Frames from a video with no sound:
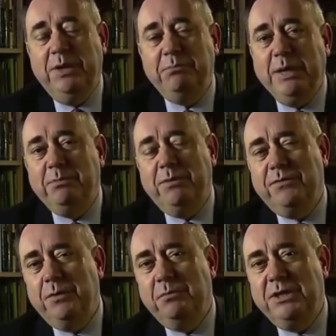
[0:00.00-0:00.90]
paper
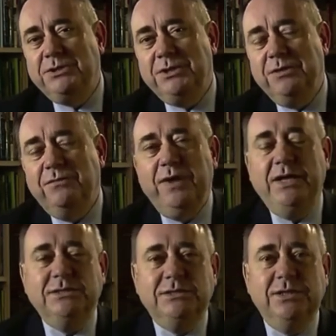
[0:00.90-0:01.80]
from the Ministry of
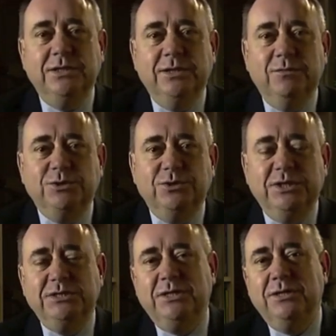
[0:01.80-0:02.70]
Defence that was
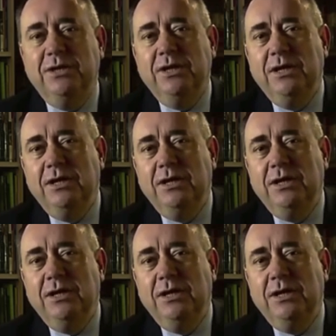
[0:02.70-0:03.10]
released in the